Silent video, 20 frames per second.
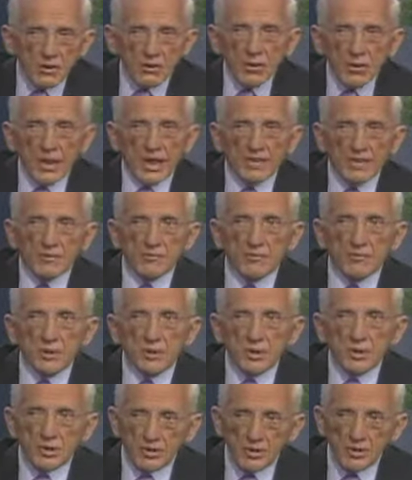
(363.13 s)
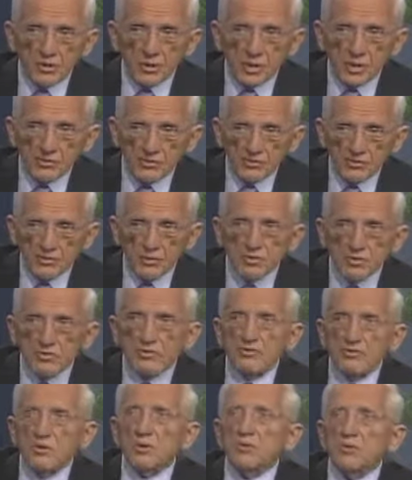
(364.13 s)
animal protein, no animal foods,
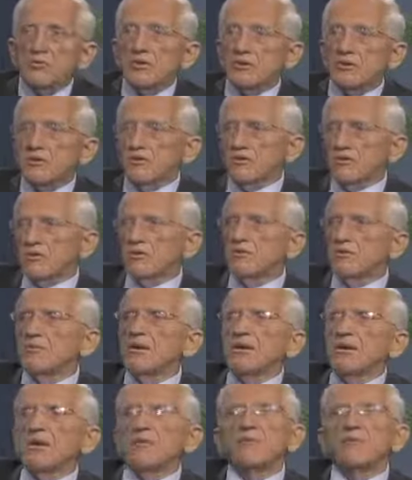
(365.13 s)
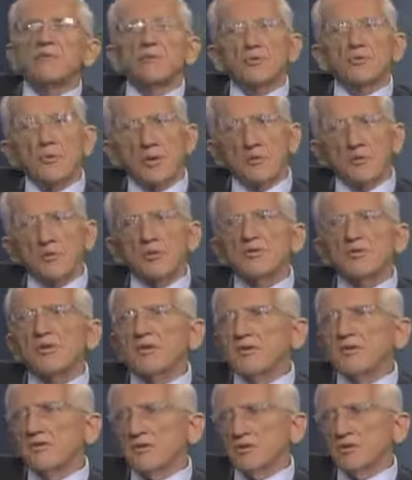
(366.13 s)
to those that consume
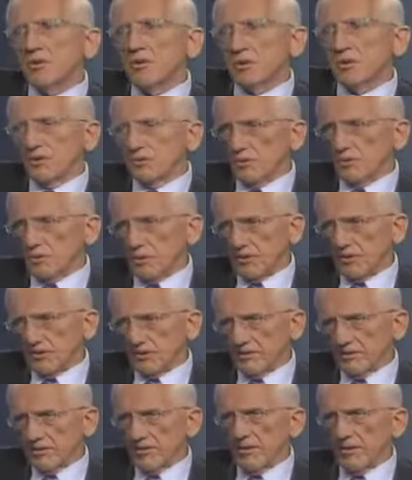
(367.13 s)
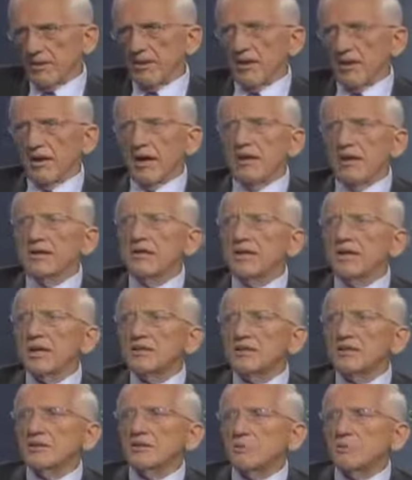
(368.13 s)
20% of the total, if you will. I didn't
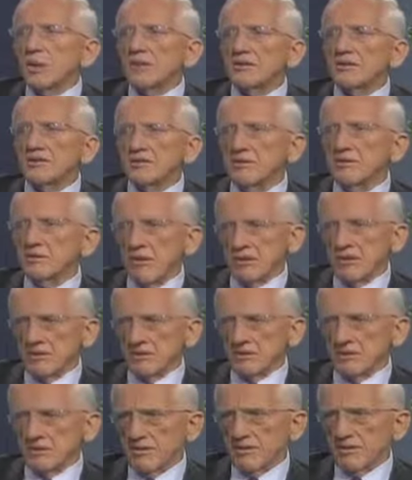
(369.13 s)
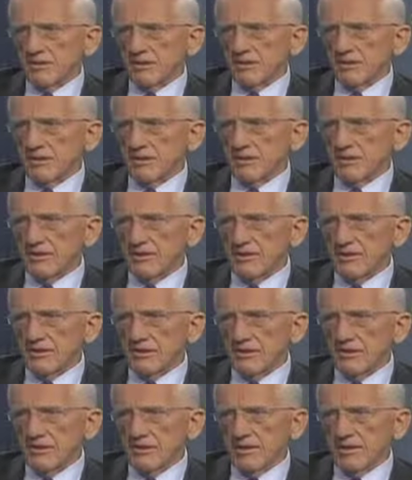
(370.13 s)
actually expect to see much in that kind of
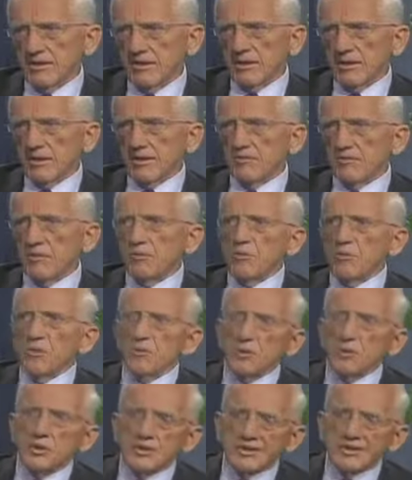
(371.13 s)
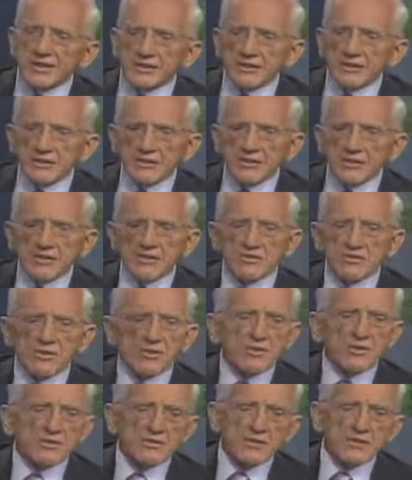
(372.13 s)
study. But what we did learn, as
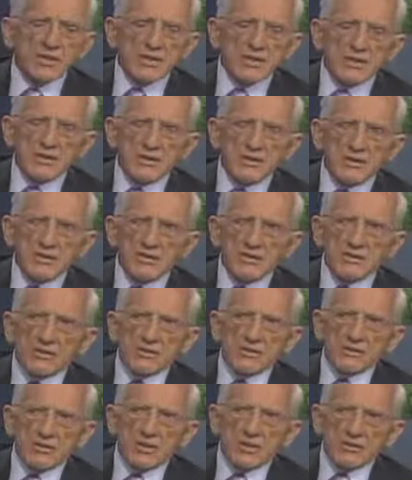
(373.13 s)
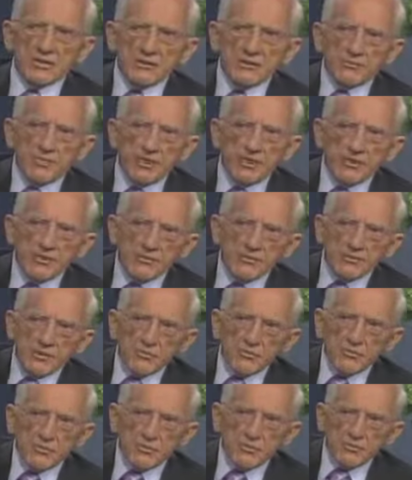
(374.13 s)
soon as you start comparing
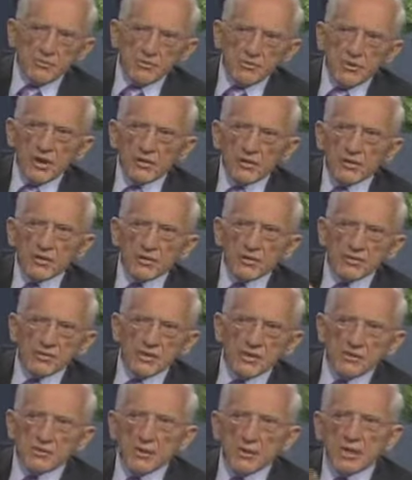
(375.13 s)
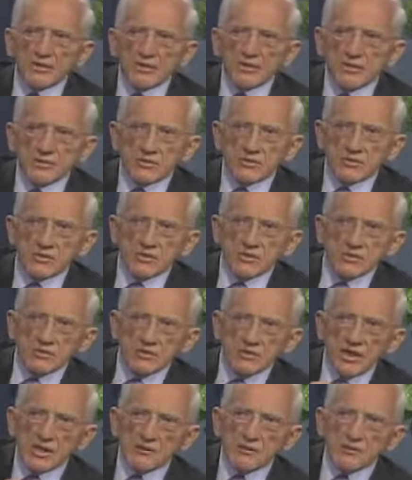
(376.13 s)
from that across that range, as soon as
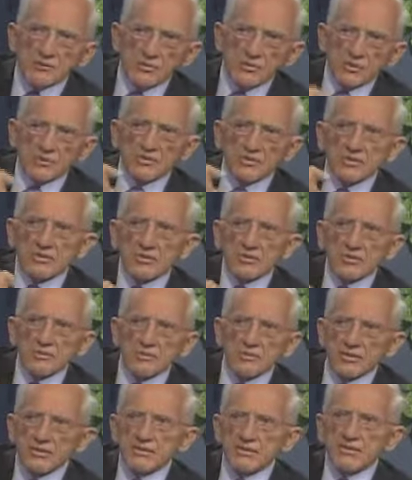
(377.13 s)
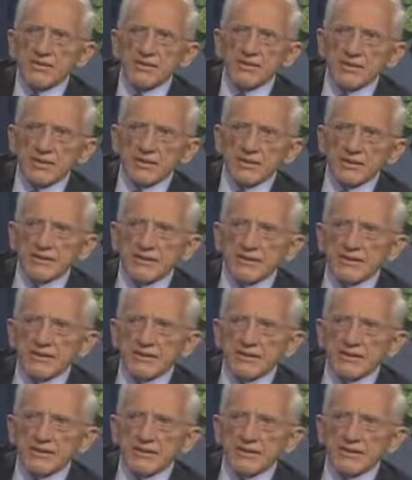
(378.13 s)
animal foods started to appear in the diet,